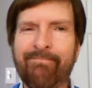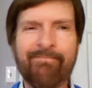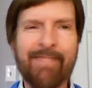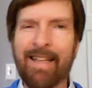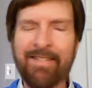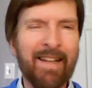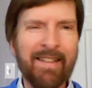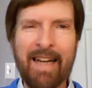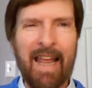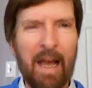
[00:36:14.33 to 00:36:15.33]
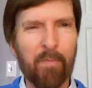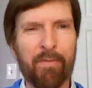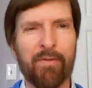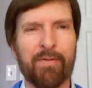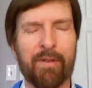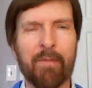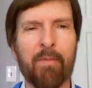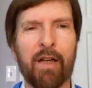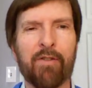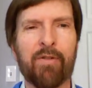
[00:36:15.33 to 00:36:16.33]
that's not going to help you very
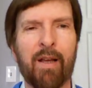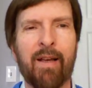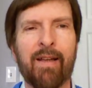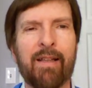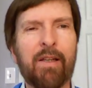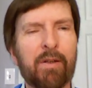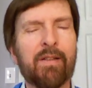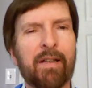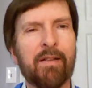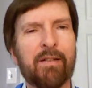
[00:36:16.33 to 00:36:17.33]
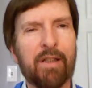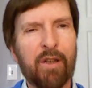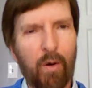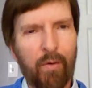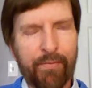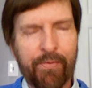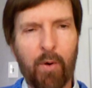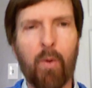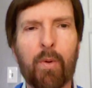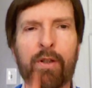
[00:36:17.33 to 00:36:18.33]
much. To go
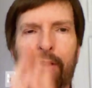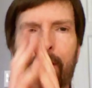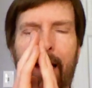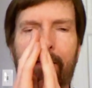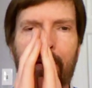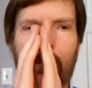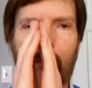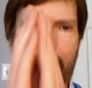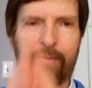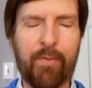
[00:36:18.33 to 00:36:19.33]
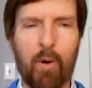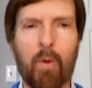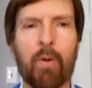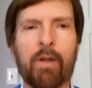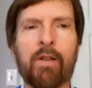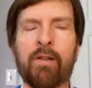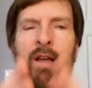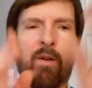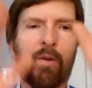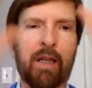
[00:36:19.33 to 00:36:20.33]
forward, you have to look forward. You're
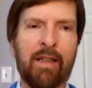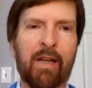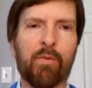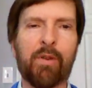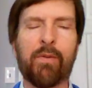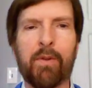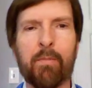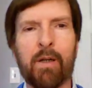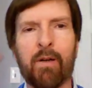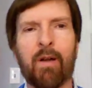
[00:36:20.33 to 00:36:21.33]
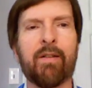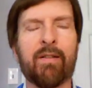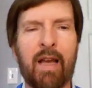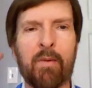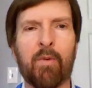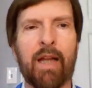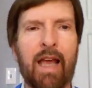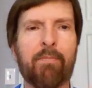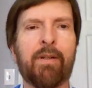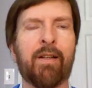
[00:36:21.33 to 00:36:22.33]
not looking that rearview mirror all the time, what
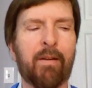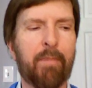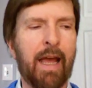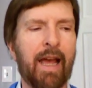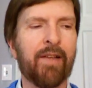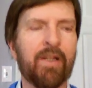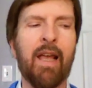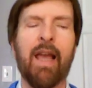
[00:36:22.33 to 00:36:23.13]
happened in the past.